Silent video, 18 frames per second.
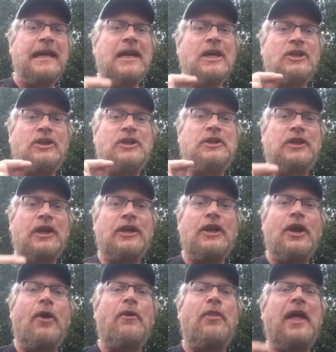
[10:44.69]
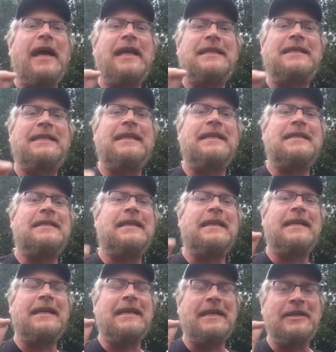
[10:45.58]
She said, no, that
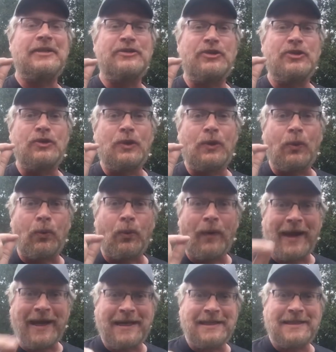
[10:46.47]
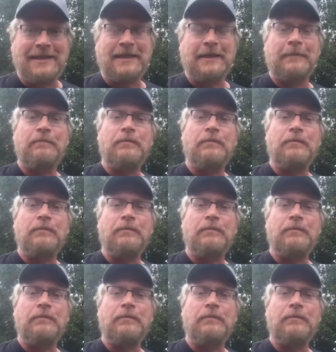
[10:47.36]
seasoning is great.